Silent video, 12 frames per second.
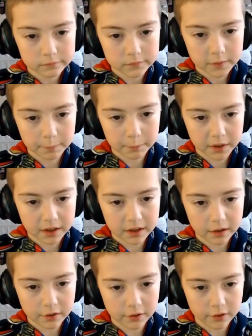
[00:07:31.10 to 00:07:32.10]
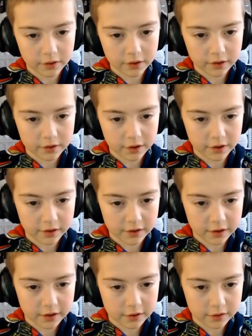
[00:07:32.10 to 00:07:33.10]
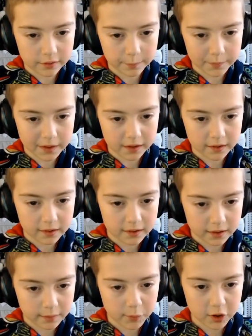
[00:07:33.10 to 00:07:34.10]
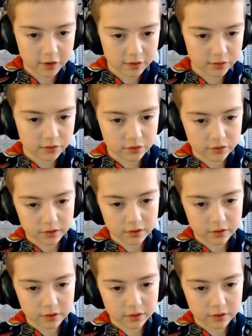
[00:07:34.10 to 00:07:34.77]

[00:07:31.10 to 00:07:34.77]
I'm gonna start to deal some nice damage.